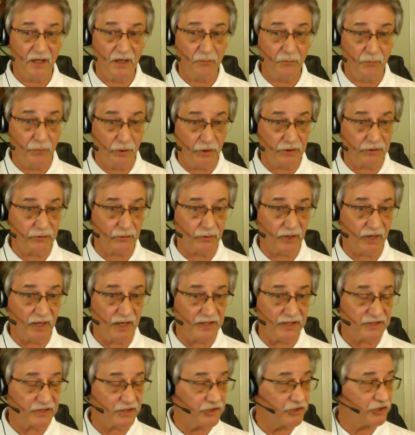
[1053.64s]
build
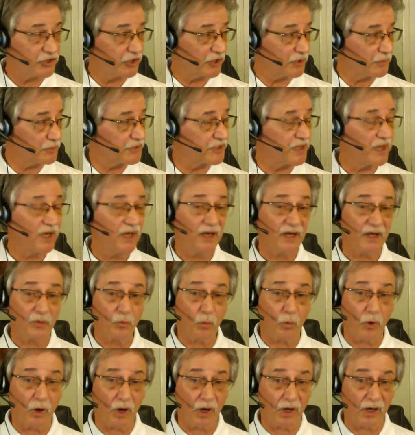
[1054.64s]
relationships,
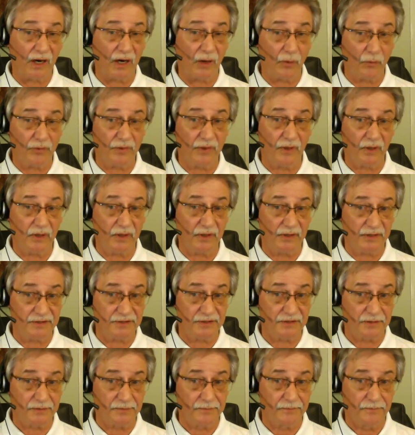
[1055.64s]
and walk out with a
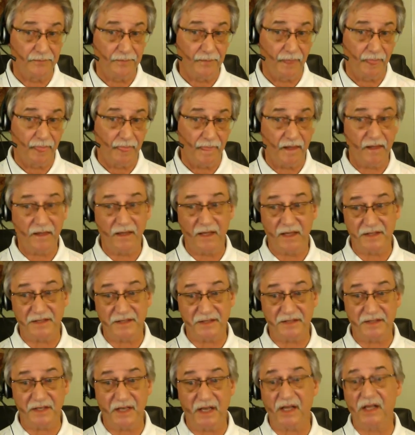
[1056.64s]
list. And that's
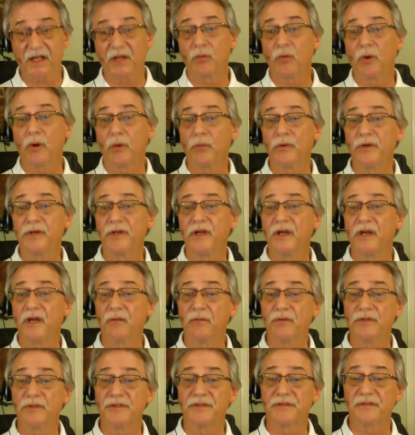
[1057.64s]
exactly what we did.
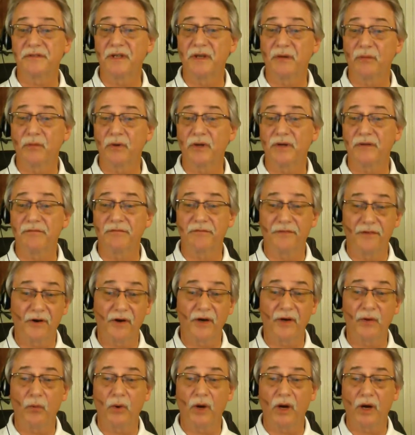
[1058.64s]
It went
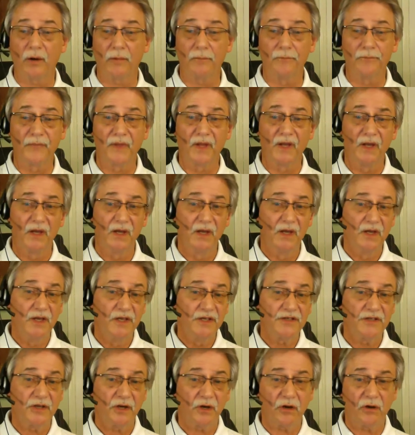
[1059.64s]
very well.
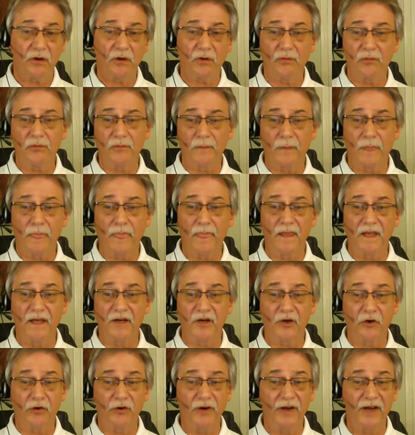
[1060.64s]
So in
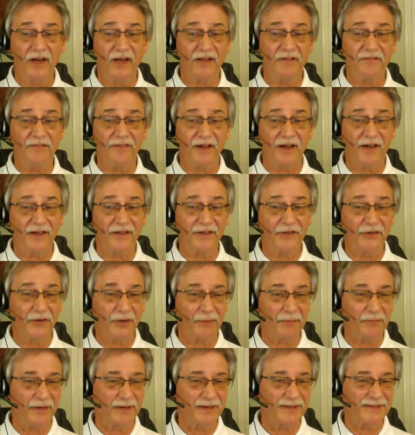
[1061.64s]
creating value,
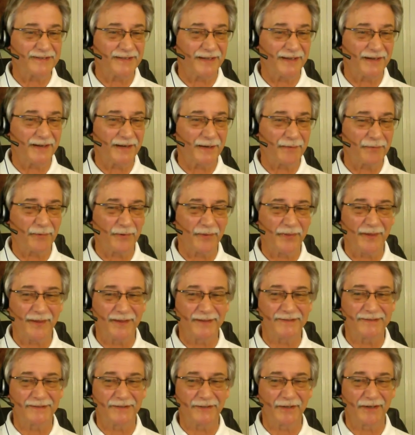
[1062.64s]
I'm going to say a couple
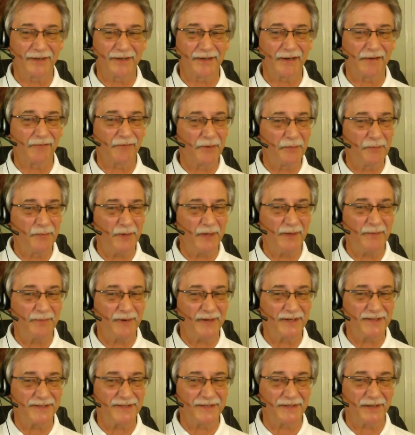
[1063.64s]
things here. I'm going to repeat
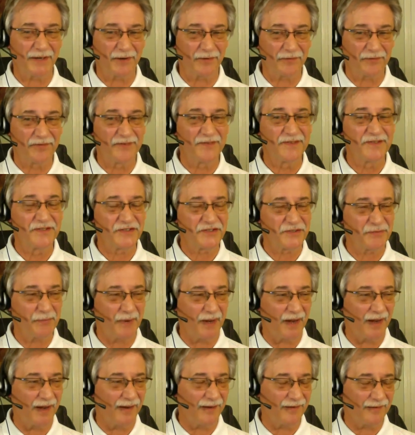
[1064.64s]
myself.
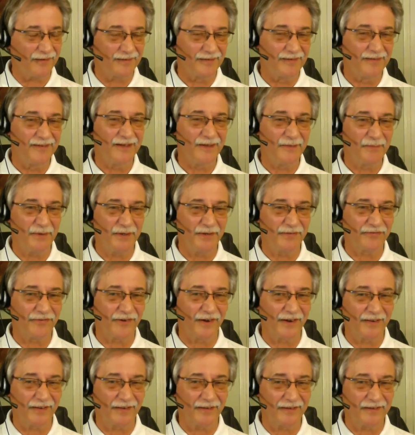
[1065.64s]
Smile and be
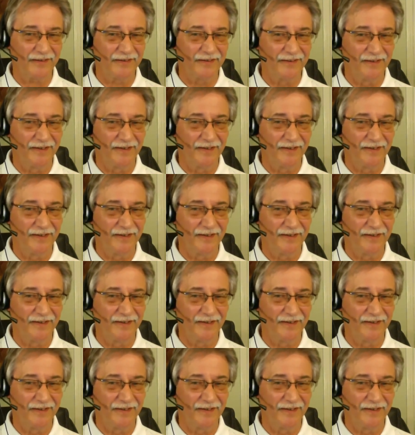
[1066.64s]
friendly.